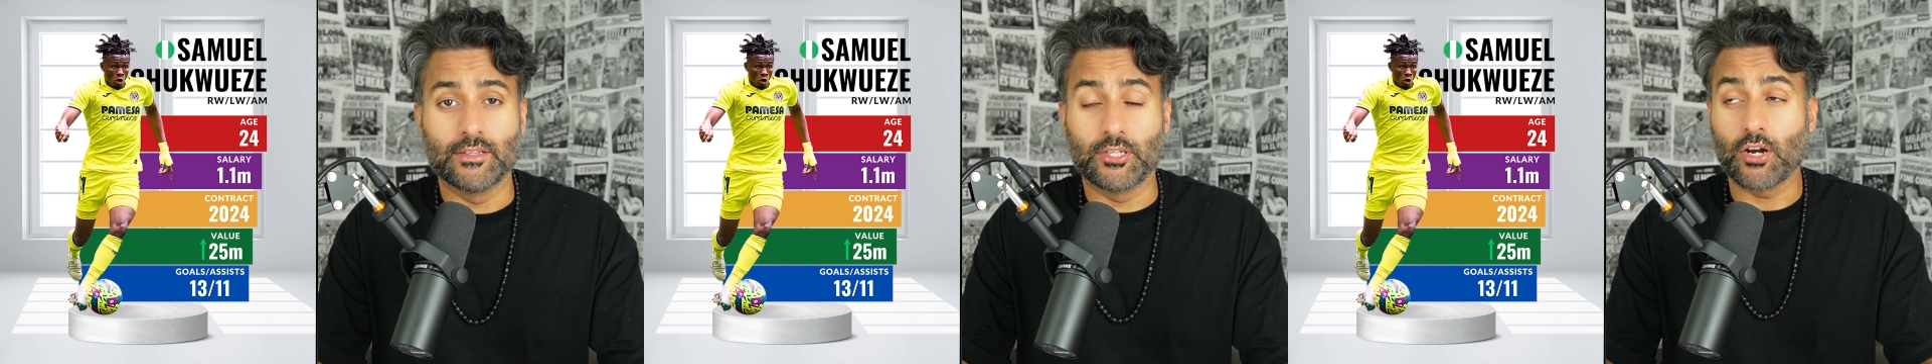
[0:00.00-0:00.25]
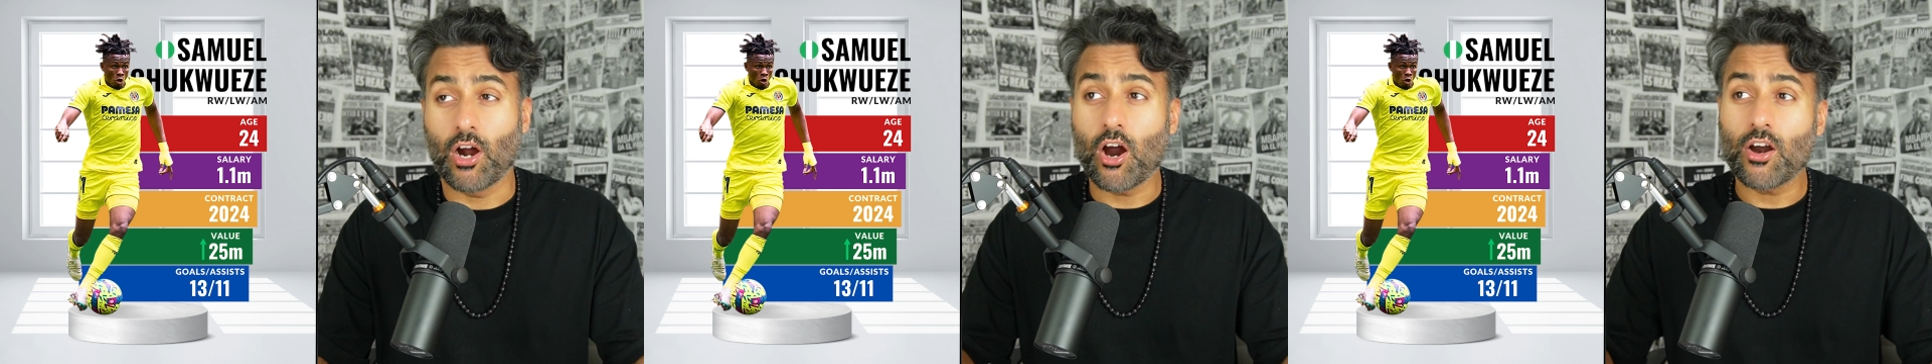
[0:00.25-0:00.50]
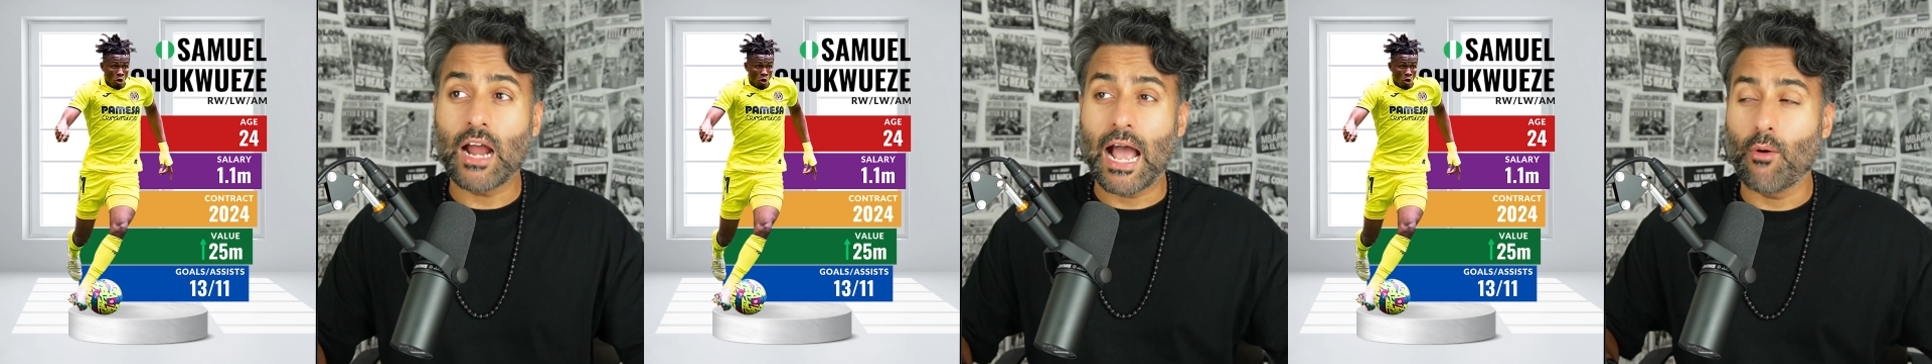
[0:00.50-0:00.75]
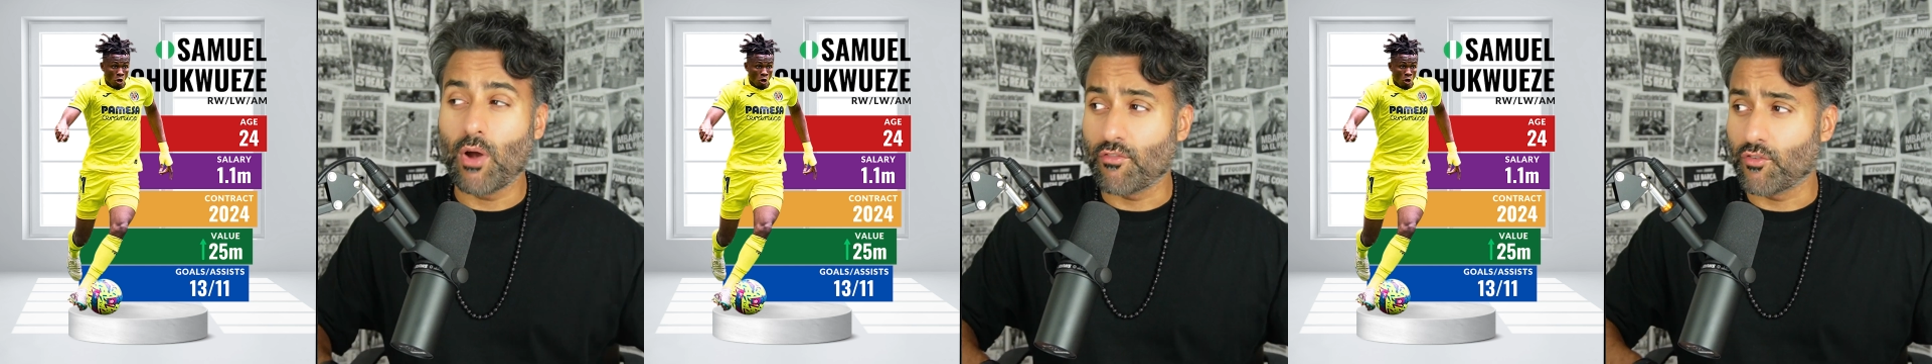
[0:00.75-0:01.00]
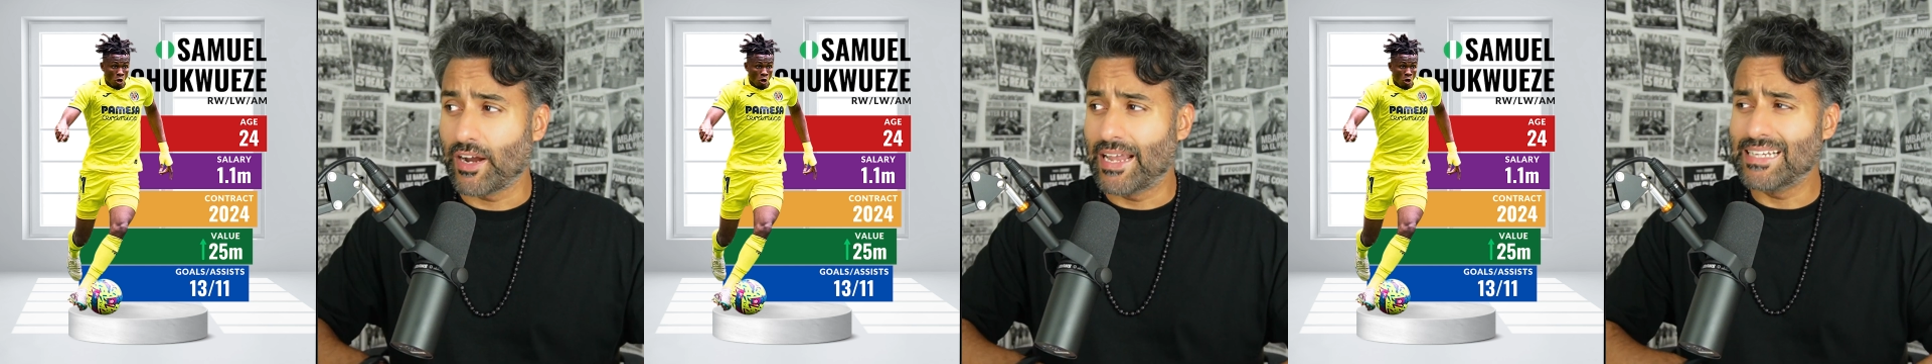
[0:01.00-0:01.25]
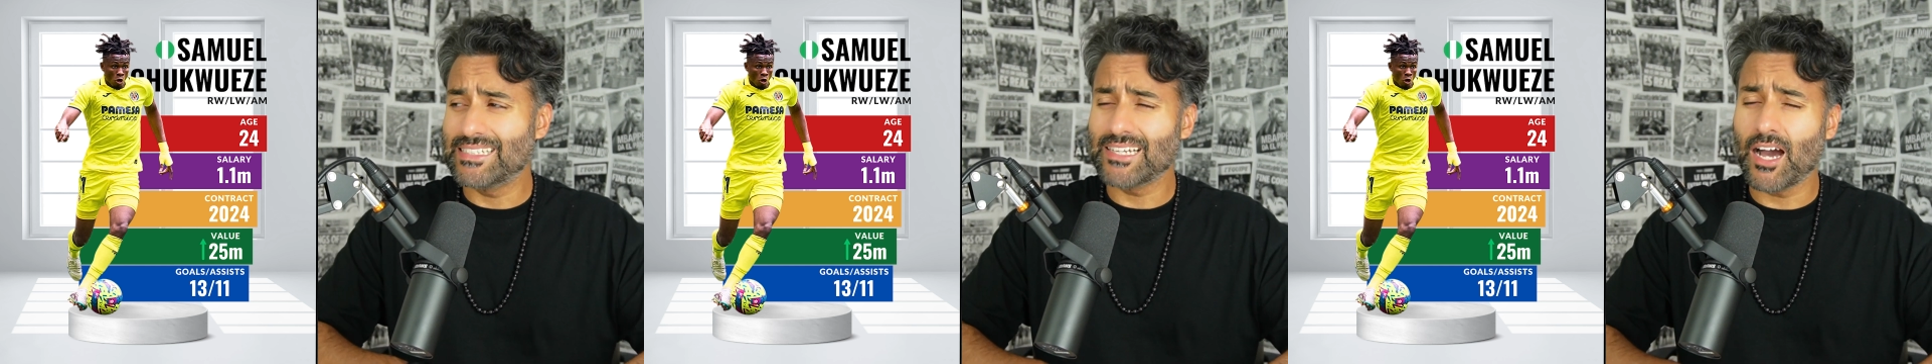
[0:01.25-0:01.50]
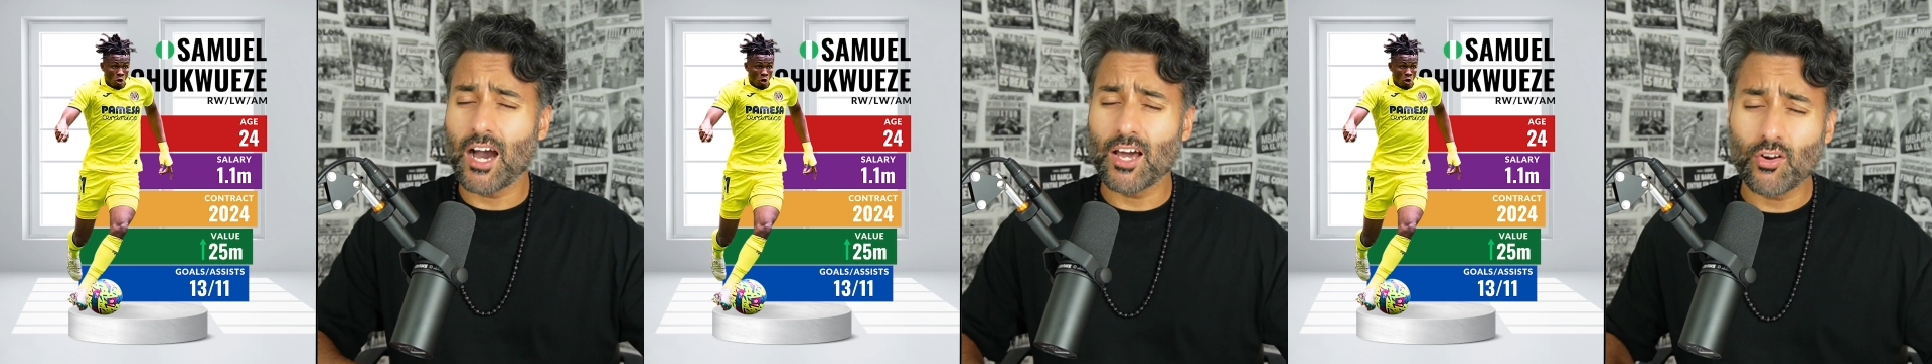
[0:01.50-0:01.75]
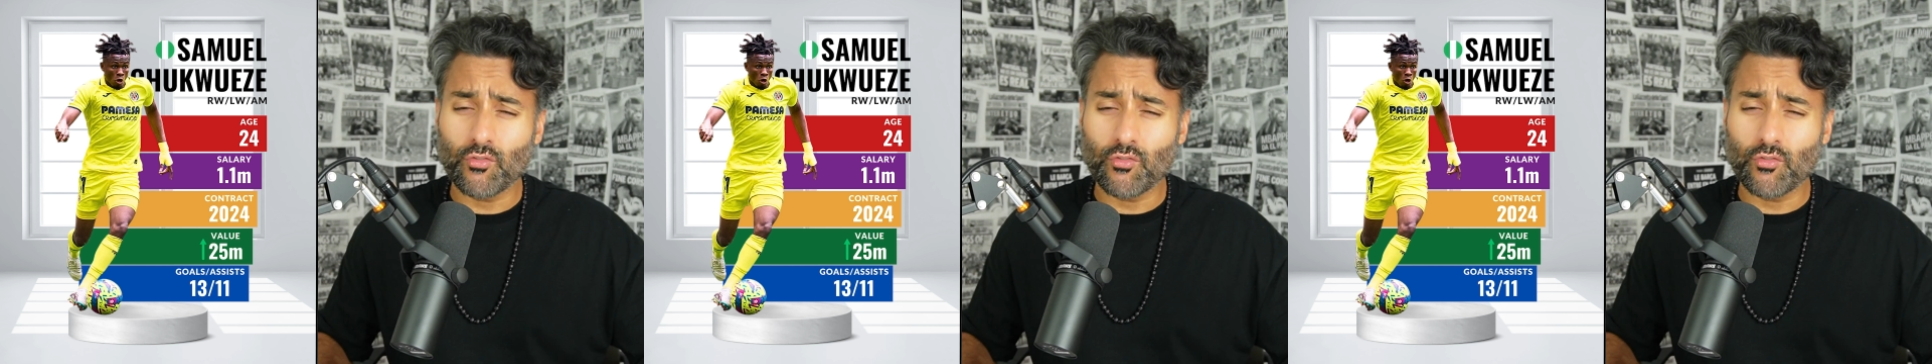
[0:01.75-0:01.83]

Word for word: There are, however, a ton